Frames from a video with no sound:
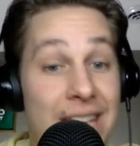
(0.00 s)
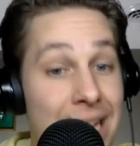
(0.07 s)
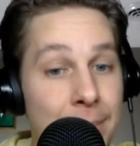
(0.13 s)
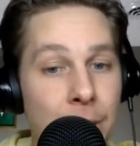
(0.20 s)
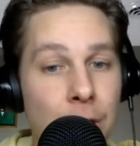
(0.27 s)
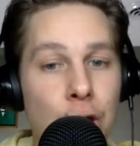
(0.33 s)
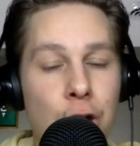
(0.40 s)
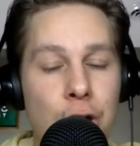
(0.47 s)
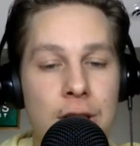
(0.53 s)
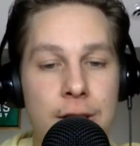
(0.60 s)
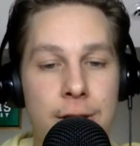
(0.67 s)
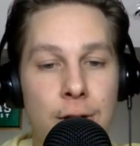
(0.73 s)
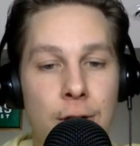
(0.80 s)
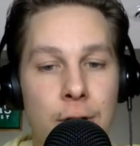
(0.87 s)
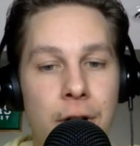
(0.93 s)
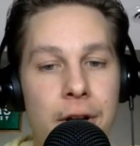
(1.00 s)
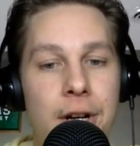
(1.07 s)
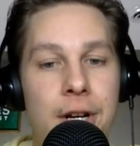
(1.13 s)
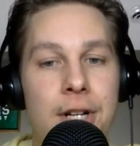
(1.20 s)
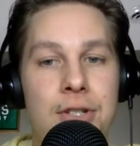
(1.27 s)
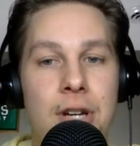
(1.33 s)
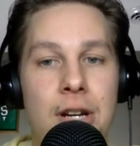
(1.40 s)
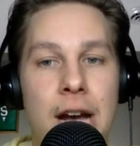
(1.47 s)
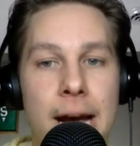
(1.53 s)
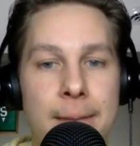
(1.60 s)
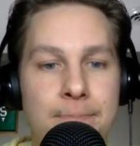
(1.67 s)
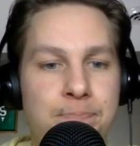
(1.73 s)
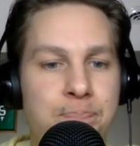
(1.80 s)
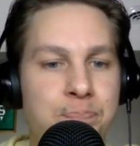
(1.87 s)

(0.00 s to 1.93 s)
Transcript: him a look here tonight